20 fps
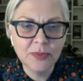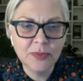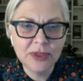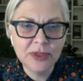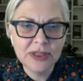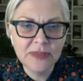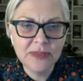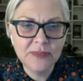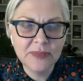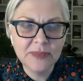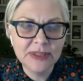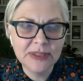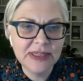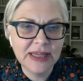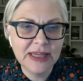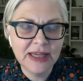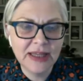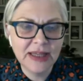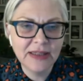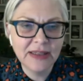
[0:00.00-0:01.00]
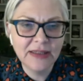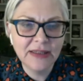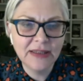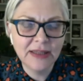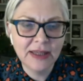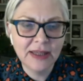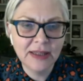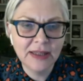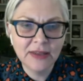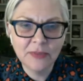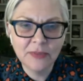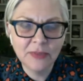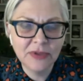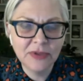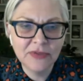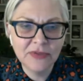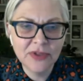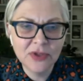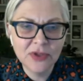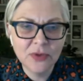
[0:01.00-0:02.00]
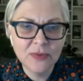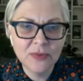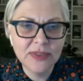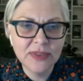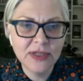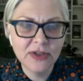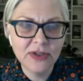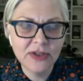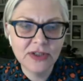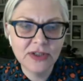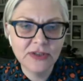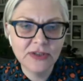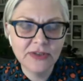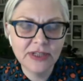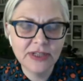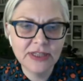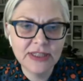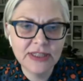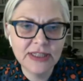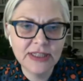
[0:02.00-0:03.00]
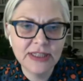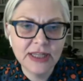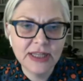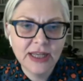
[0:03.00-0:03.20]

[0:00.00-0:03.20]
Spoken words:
Priti Patel and the previous Home Secretaries